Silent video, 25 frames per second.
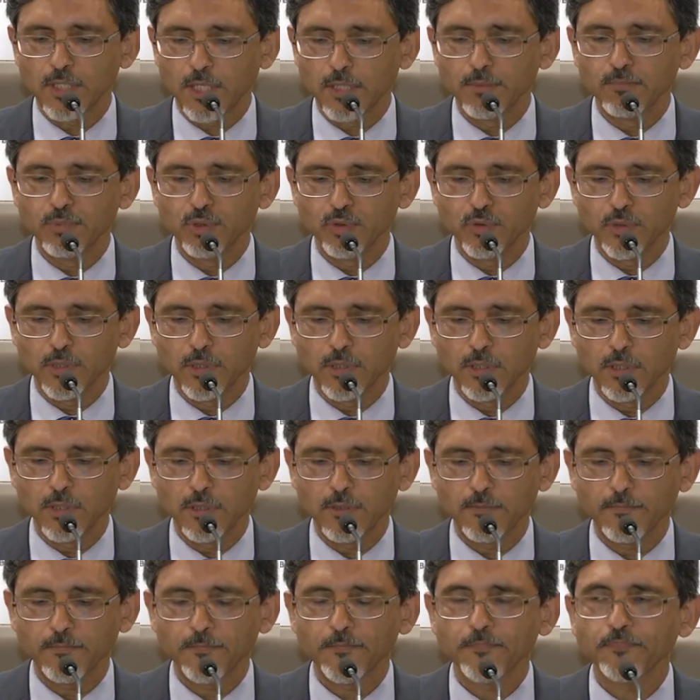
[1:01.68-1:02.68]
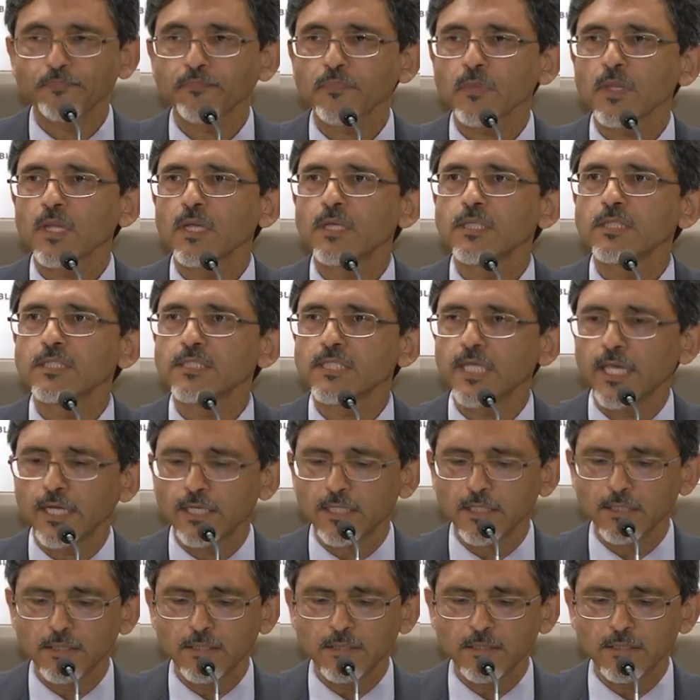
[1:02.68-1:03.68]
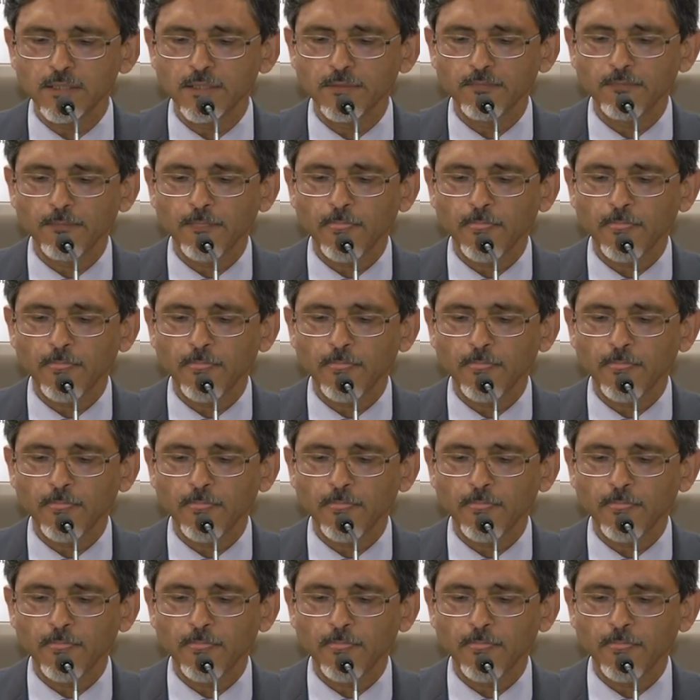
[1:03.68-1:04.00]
Tribunal. Second,